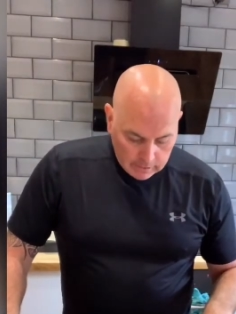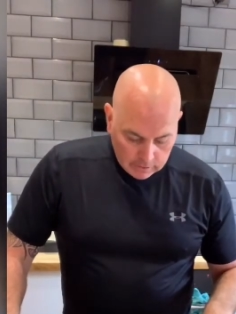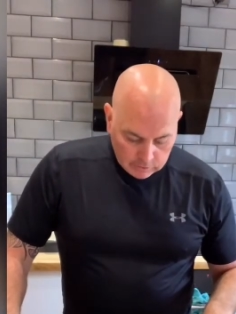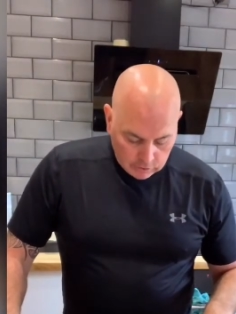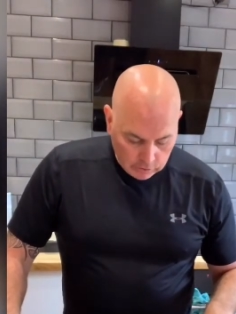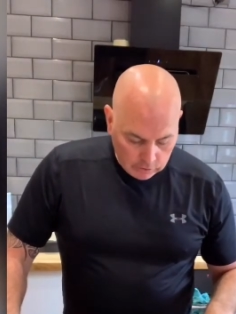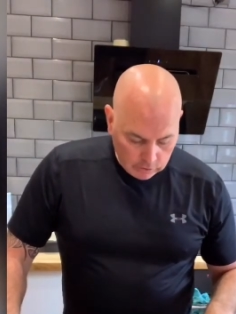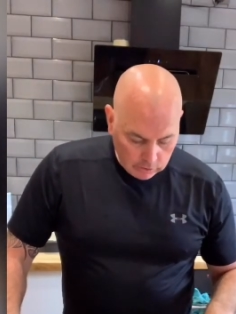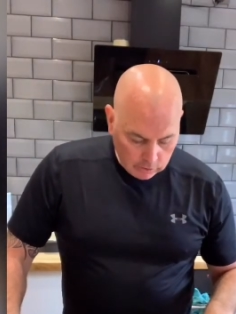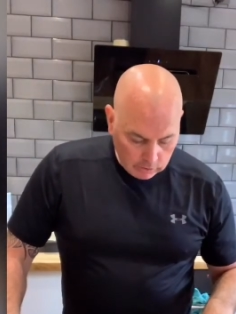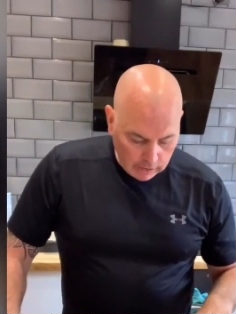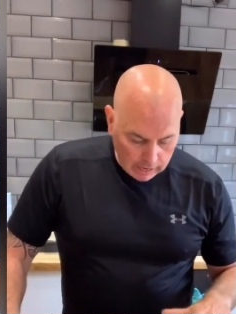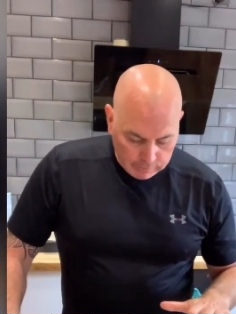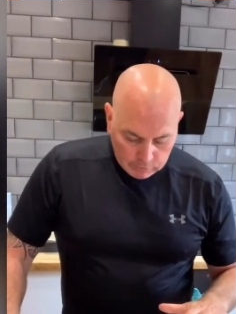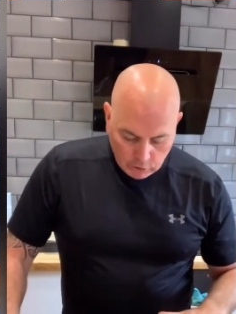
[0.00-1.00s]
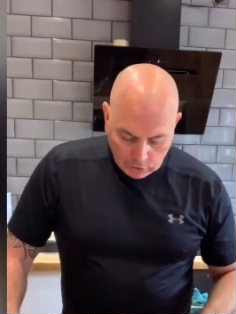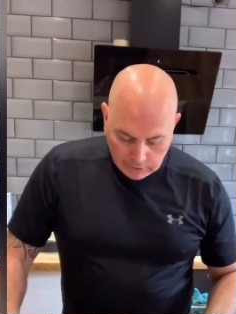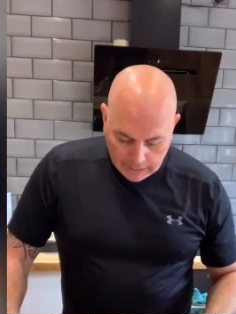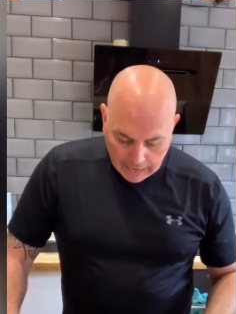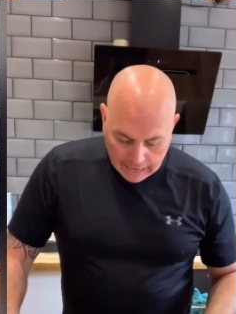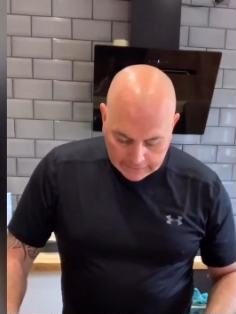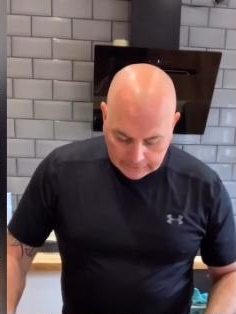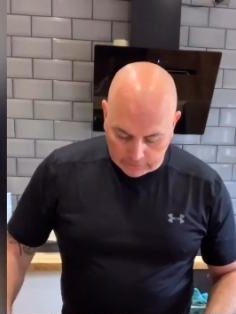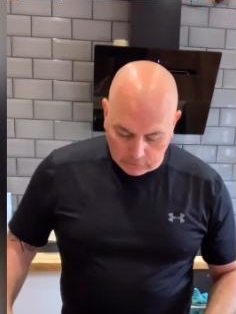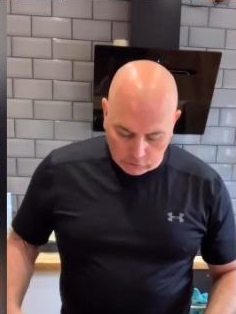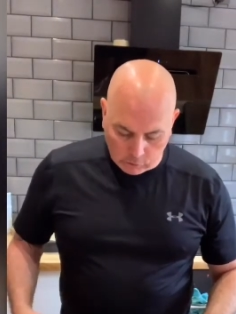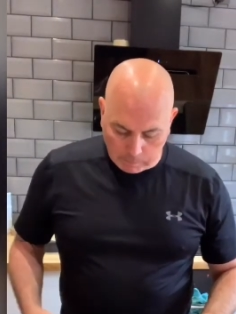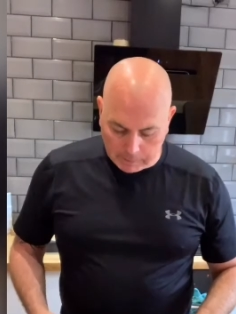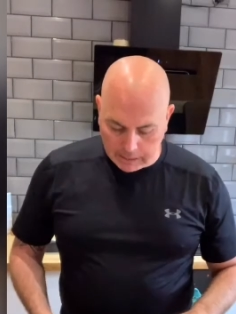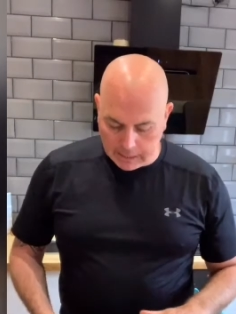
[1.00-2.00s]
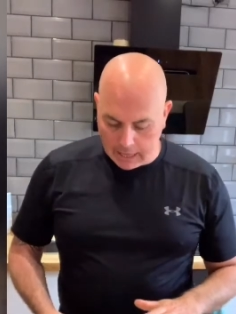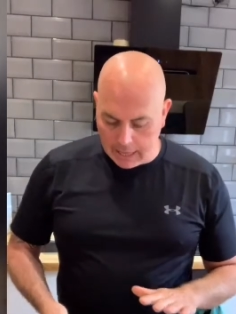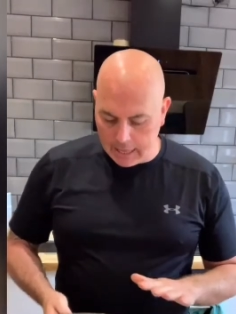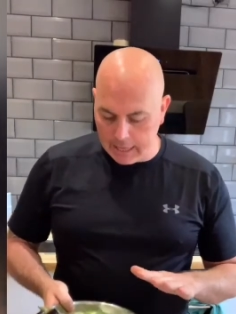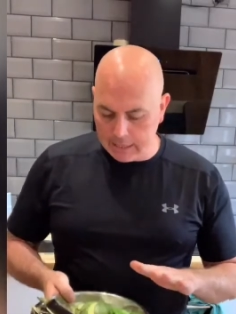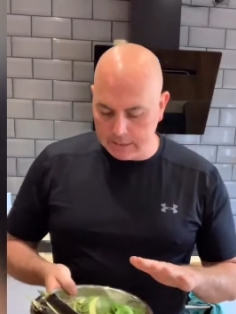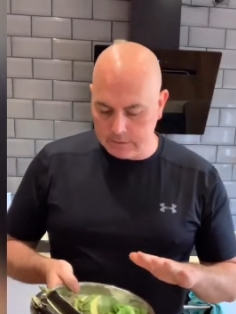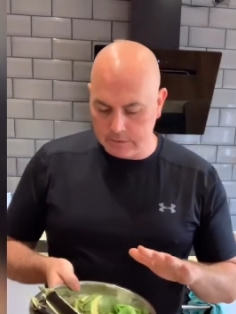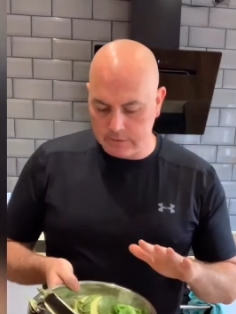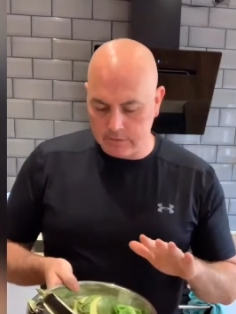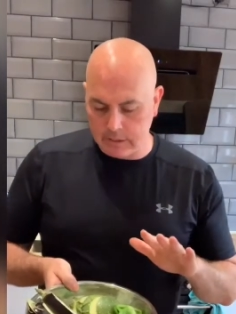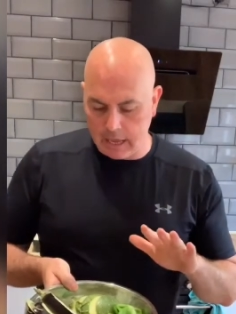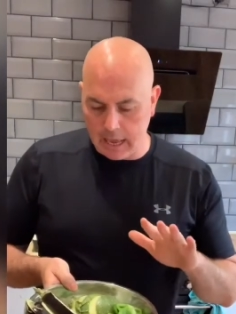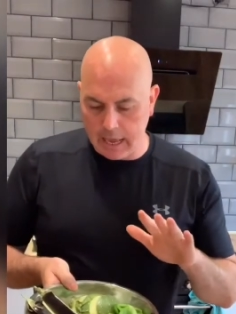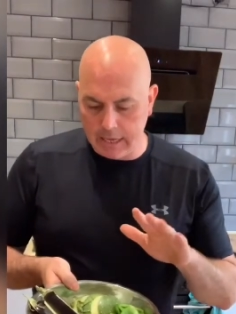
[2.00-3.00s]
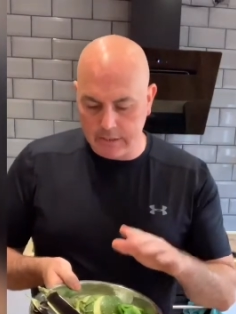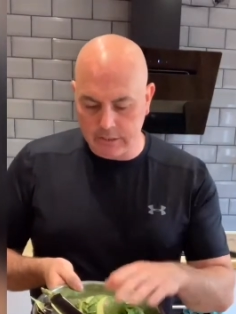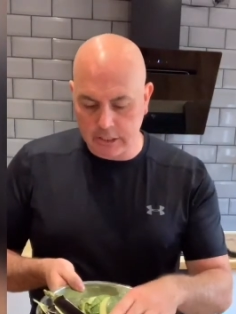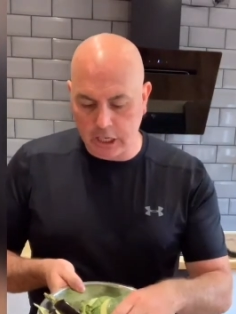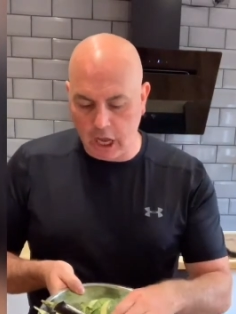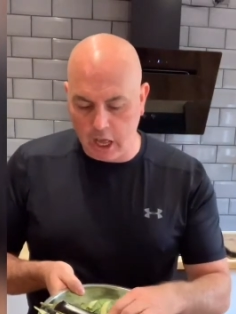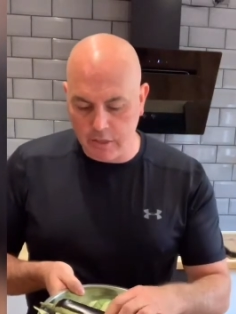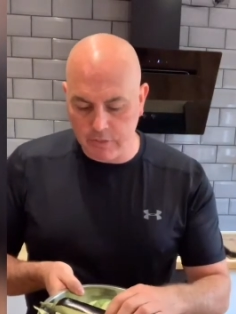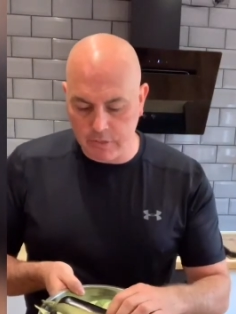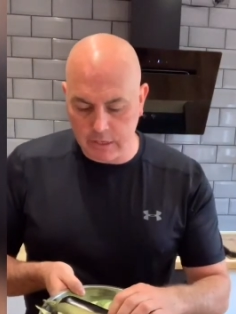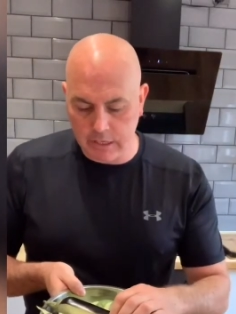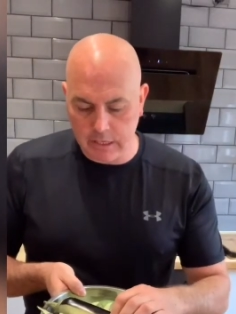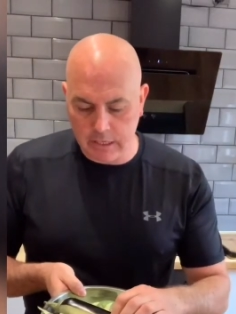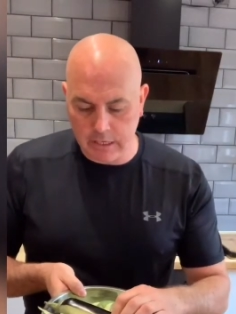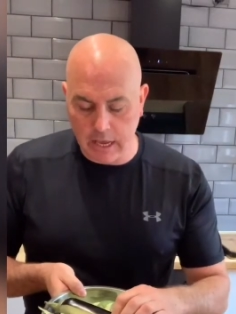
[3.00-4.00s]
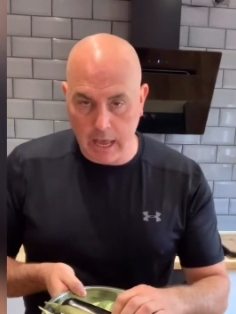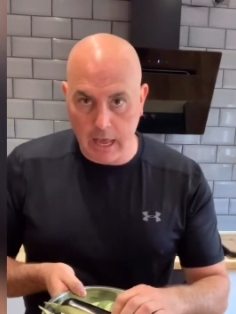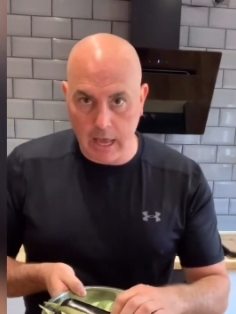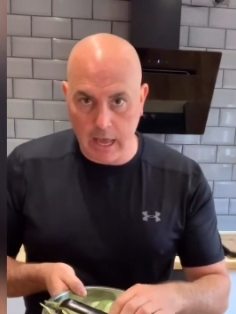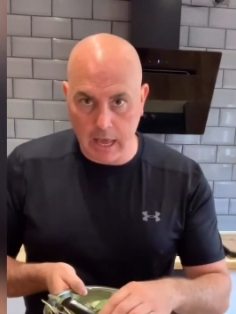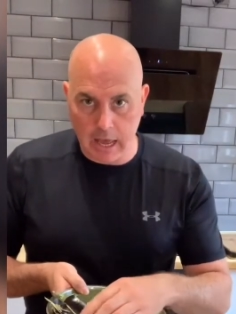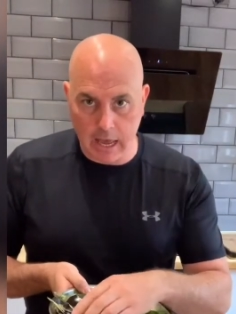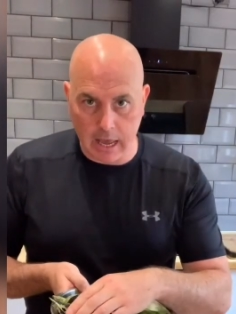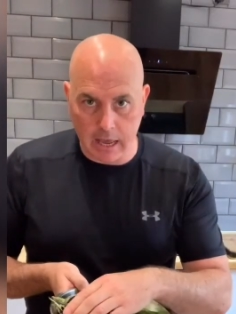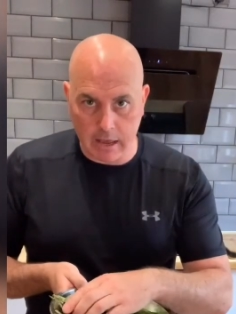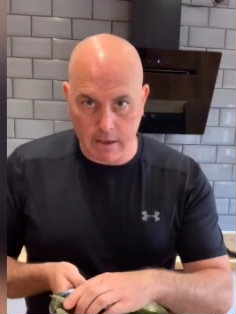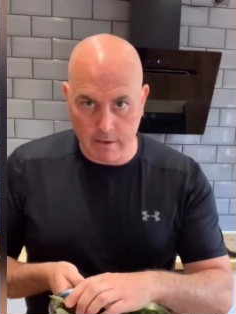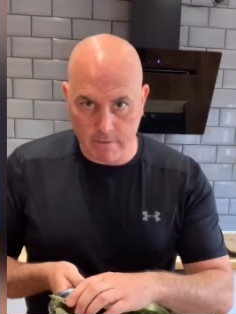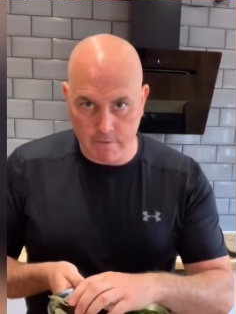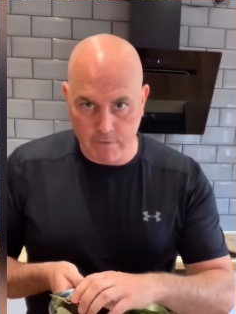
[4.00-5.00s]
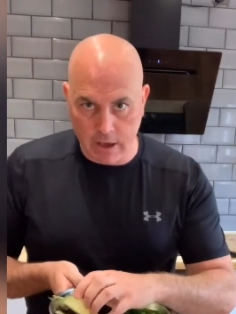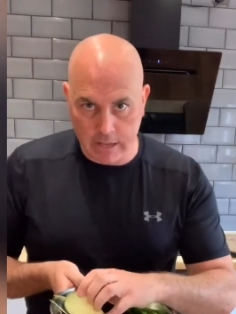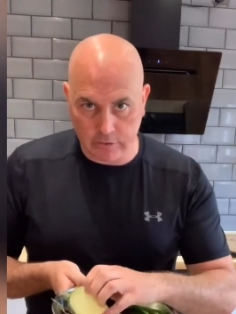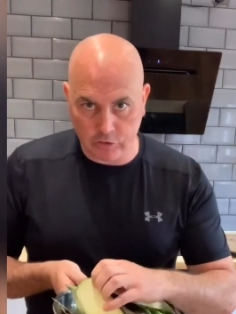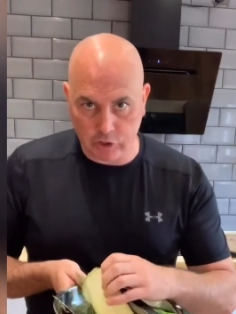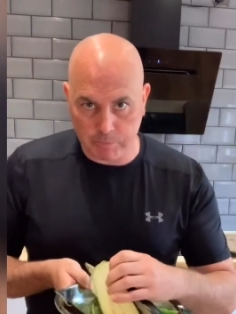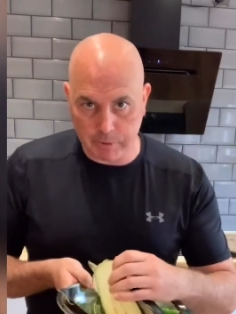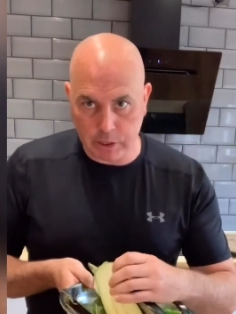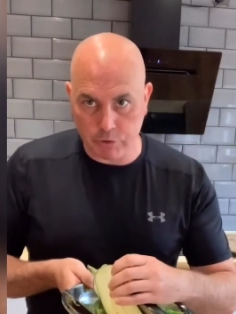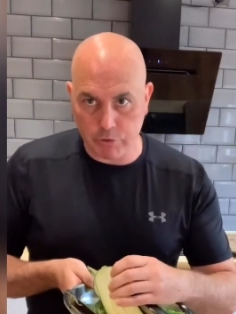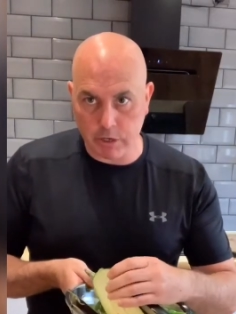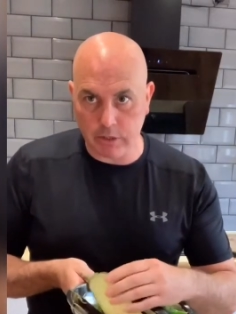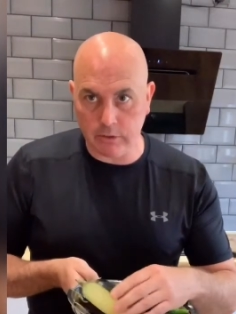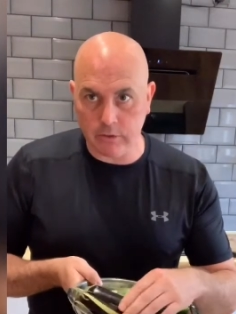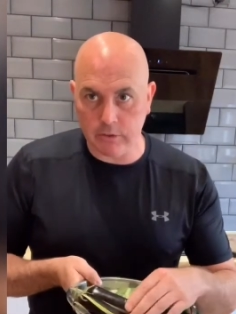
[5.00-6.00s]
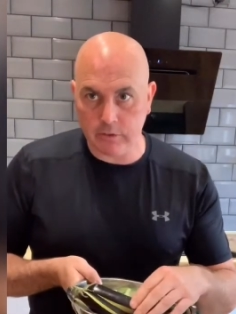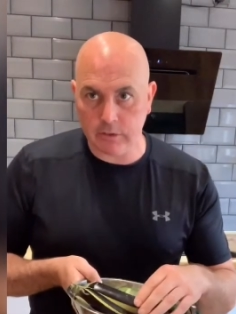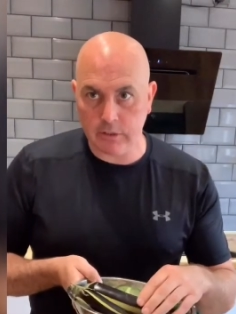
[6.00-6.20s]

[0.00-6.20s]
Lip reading: So I've gone ahead a little bit and cut the veg to be grilled